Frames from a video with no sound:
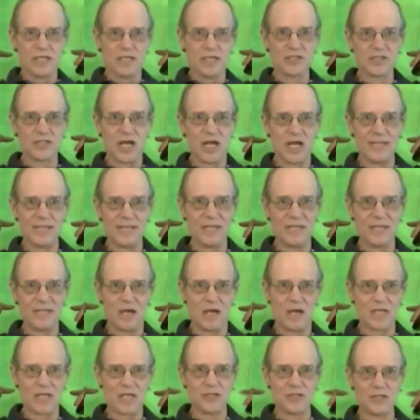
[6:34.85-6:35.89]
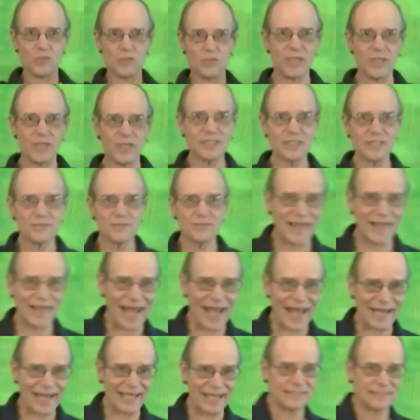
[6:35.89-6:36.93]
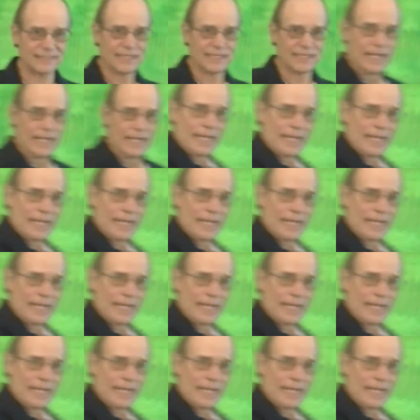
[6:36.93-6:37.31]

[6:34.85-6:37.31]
shining behind you. Reason for that is,